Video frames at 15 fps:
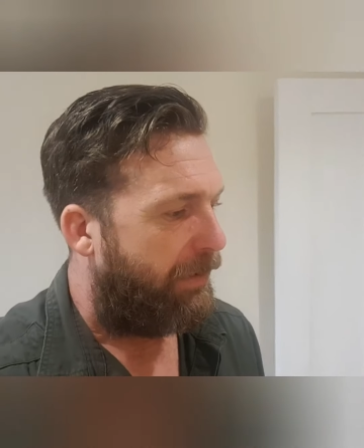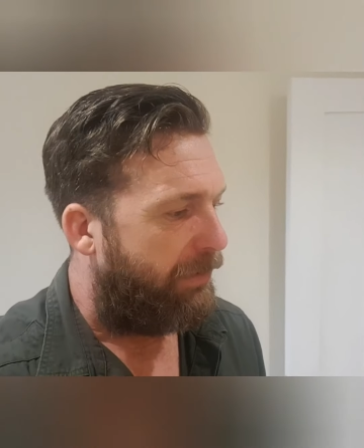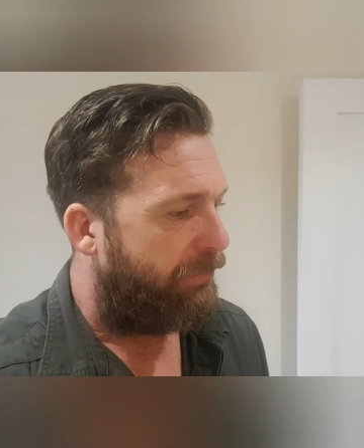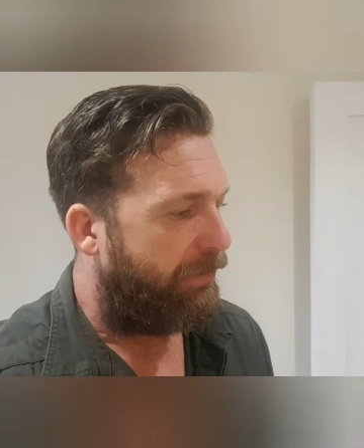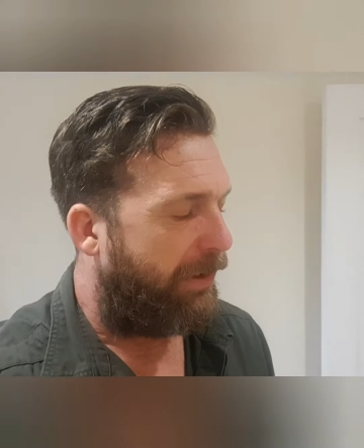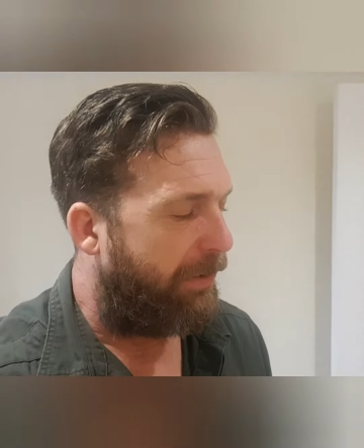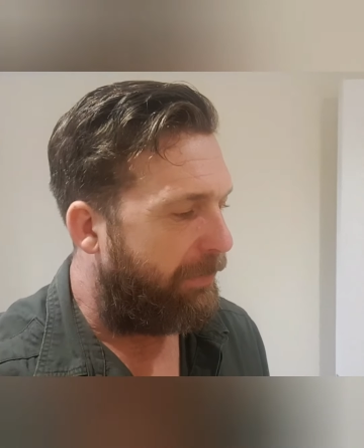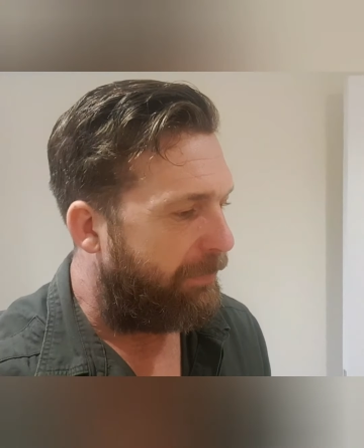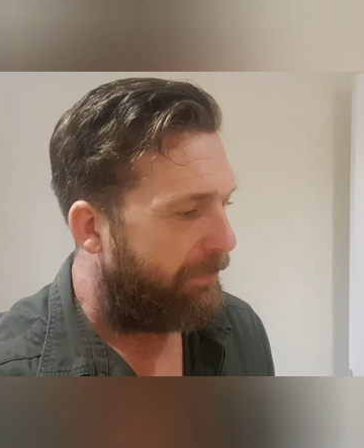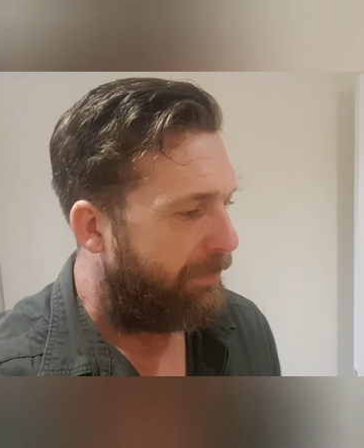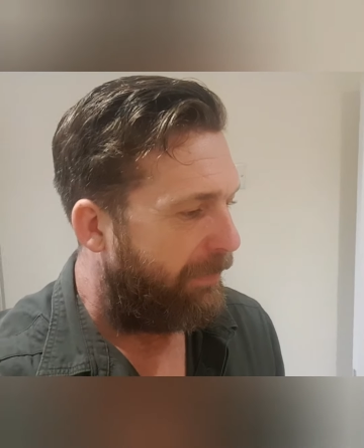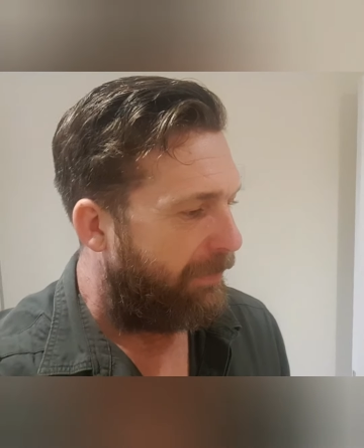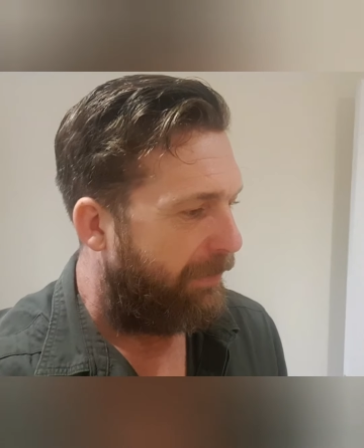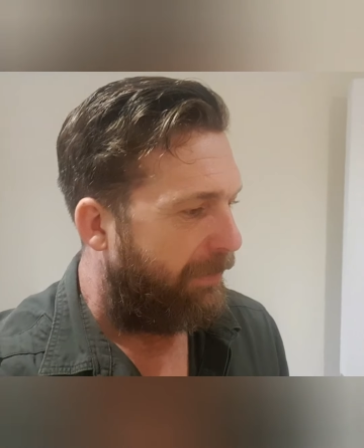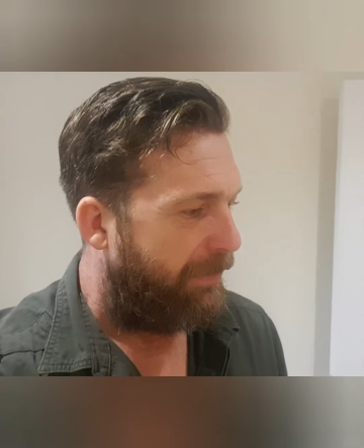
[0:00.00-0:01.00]
So
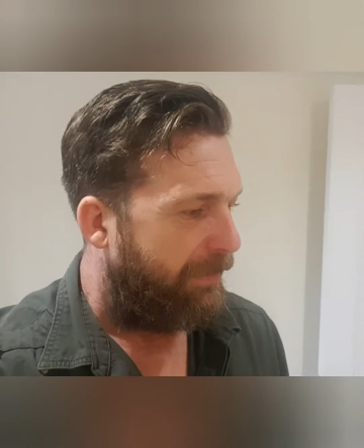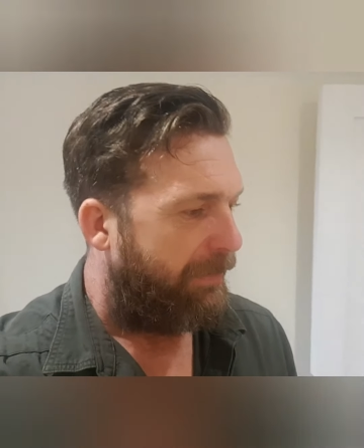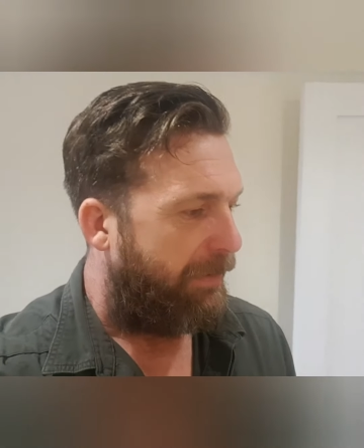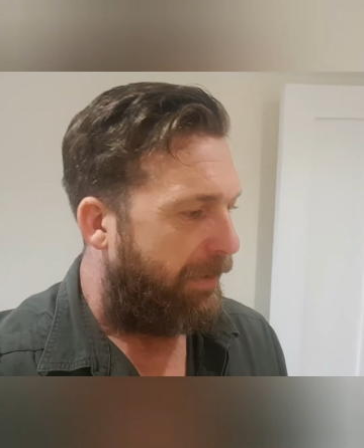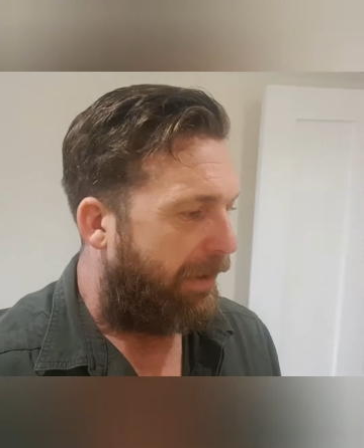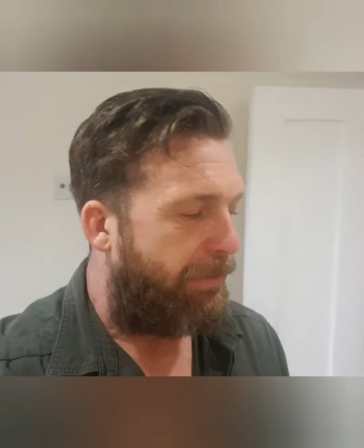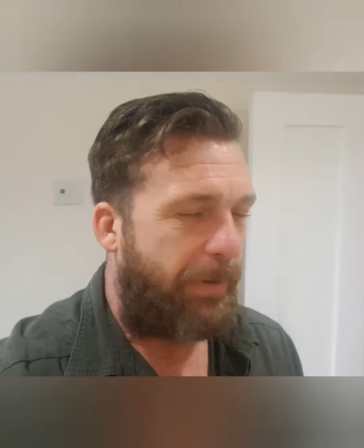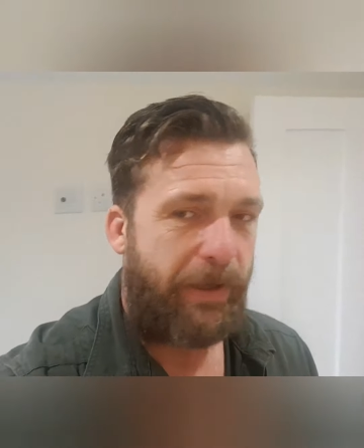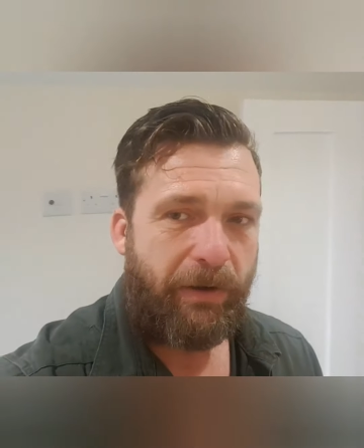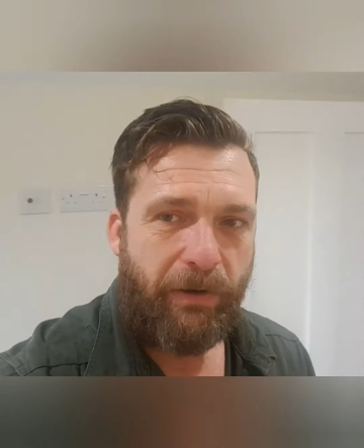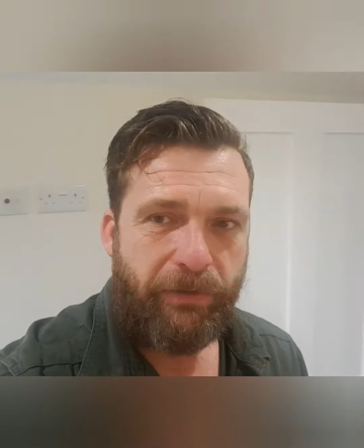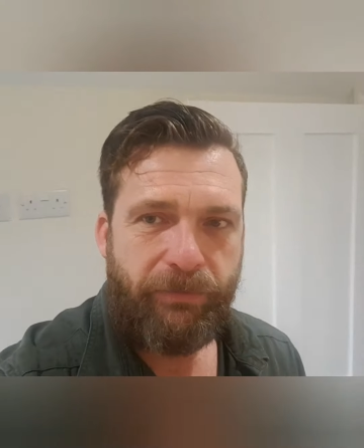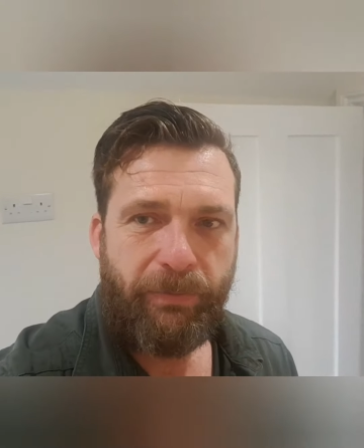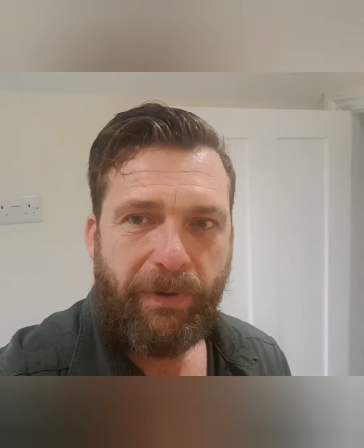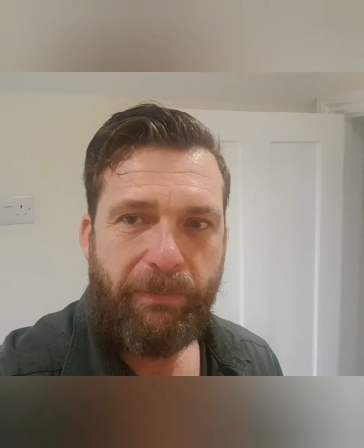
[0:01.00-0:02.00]
anyway,
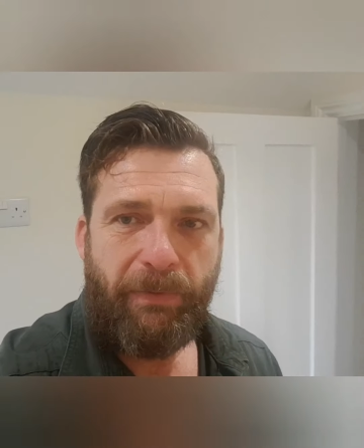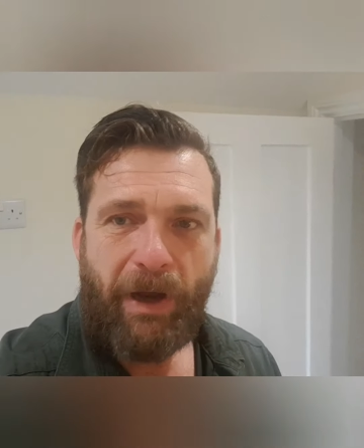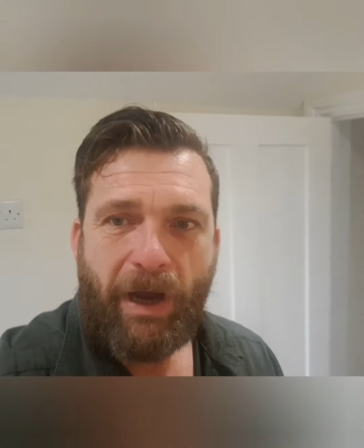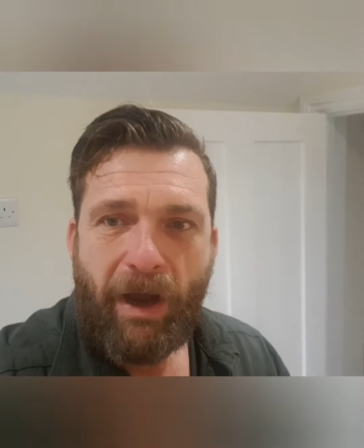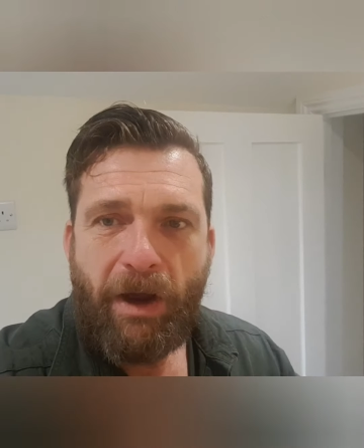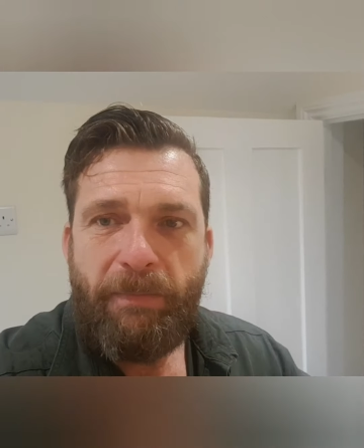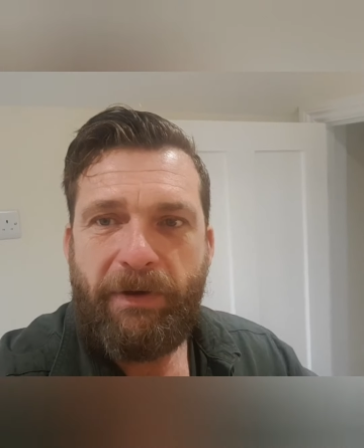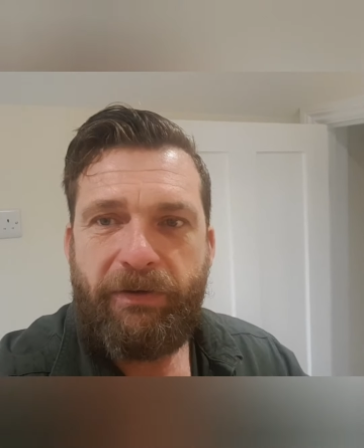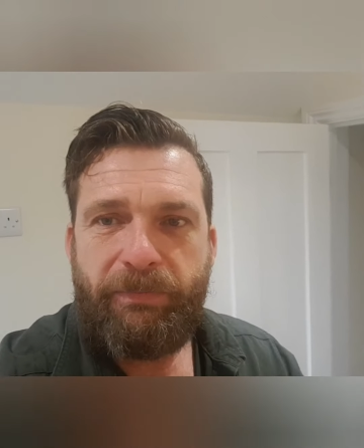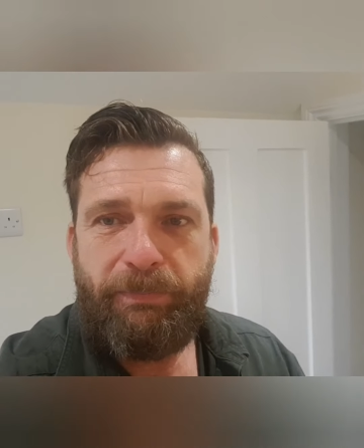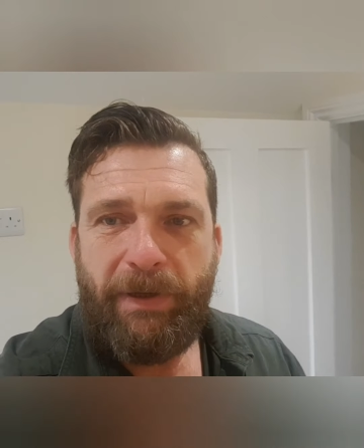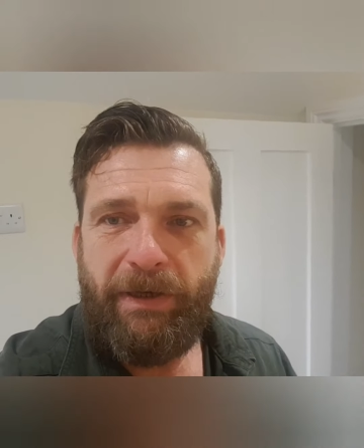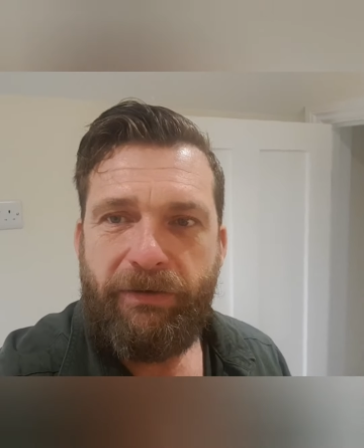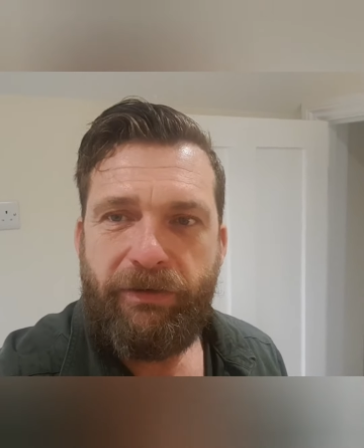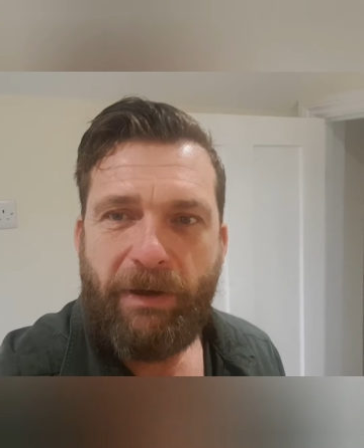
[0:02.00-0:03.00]
guys, well, I hope that's
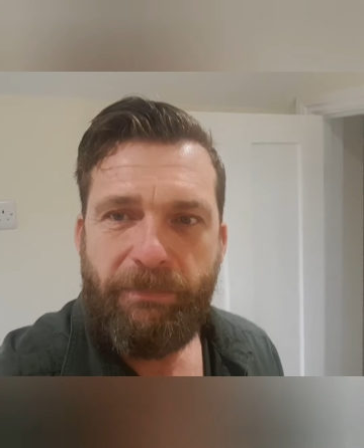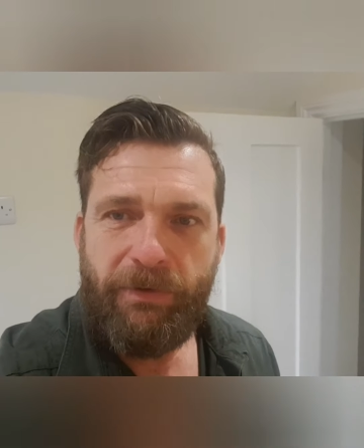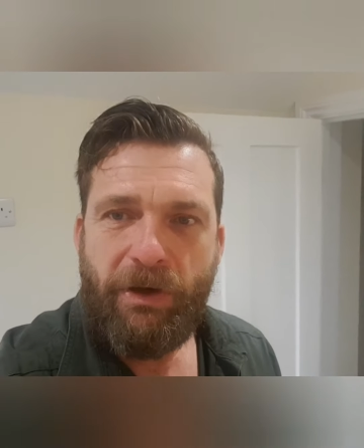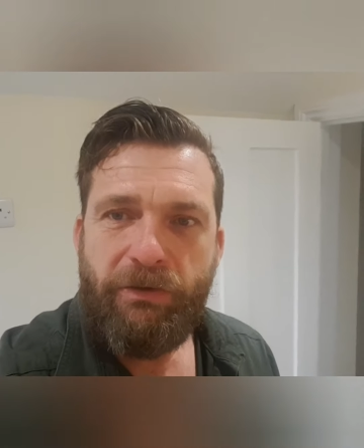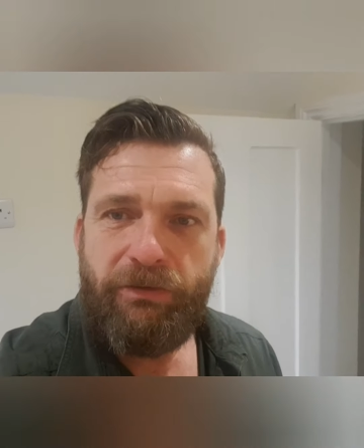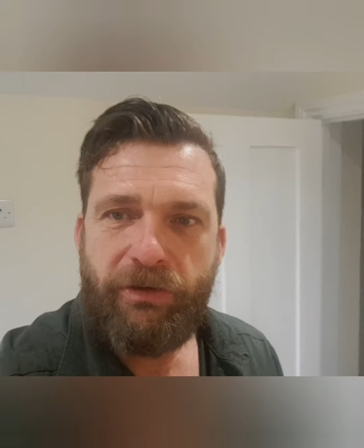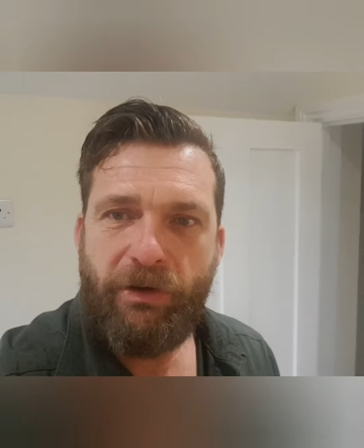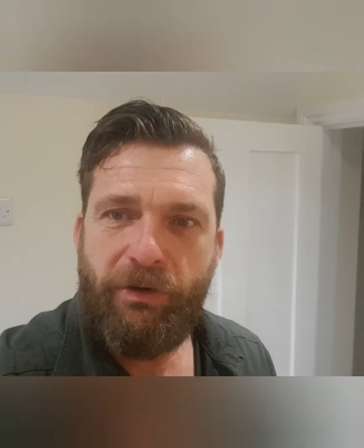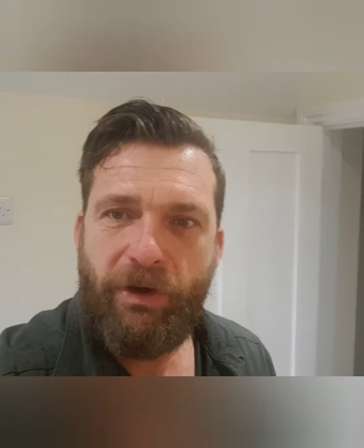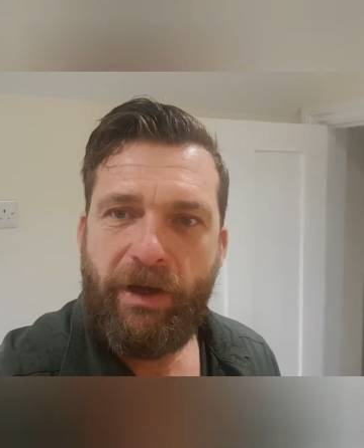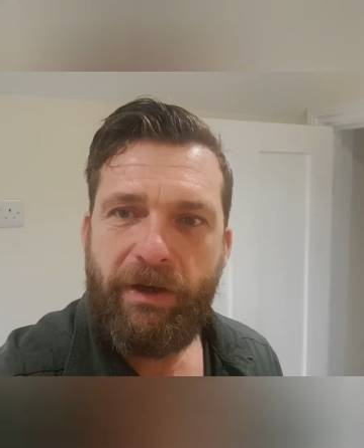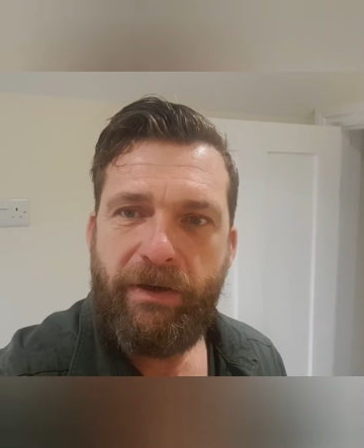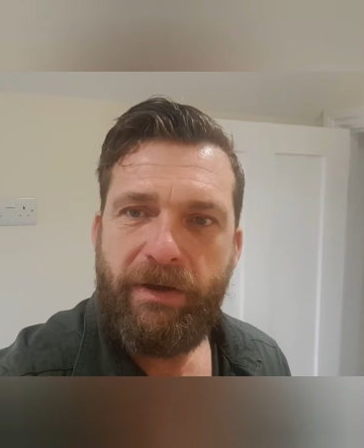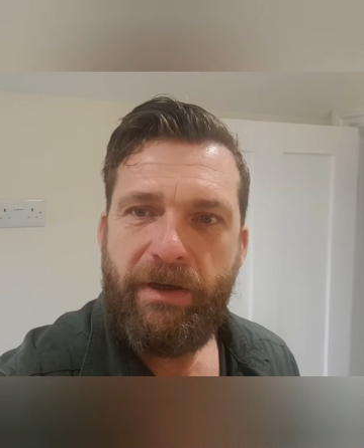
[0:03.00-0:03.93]
been of some use to you,